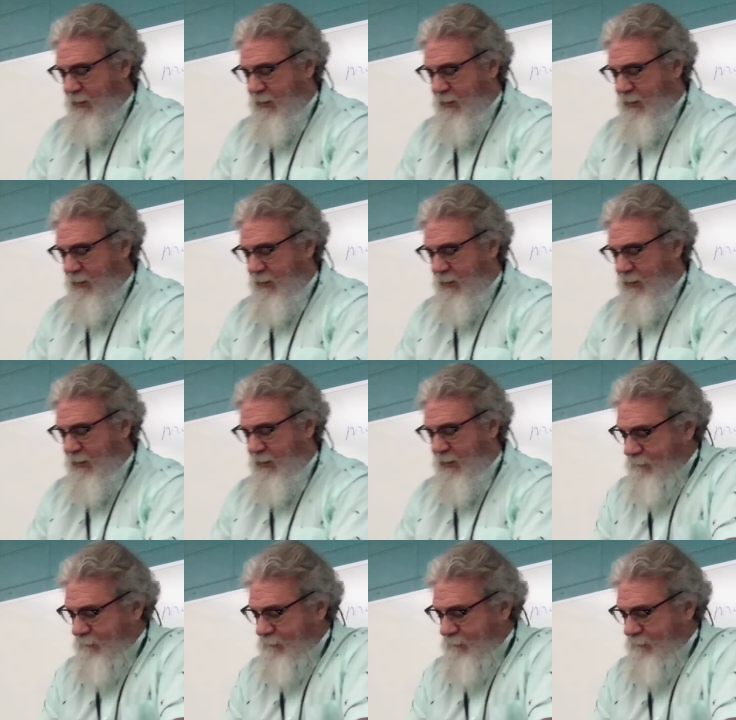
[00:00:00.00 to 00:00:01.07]

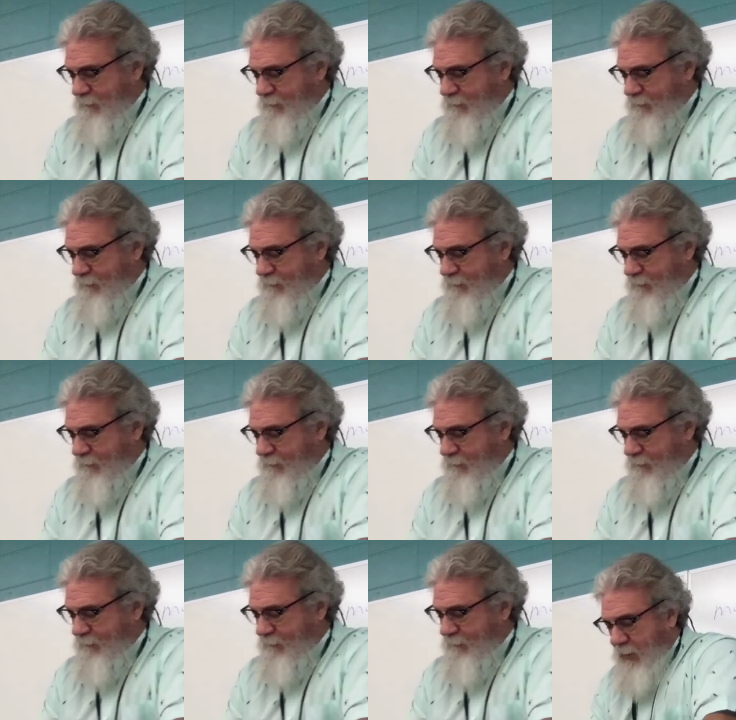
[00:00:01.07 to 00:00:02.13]

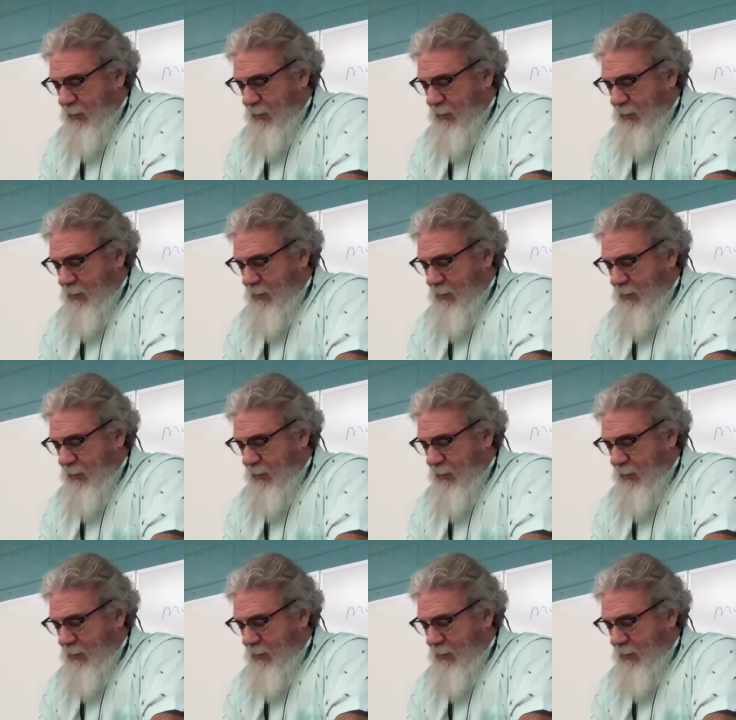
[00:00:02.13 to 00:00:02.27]
Nothing is said.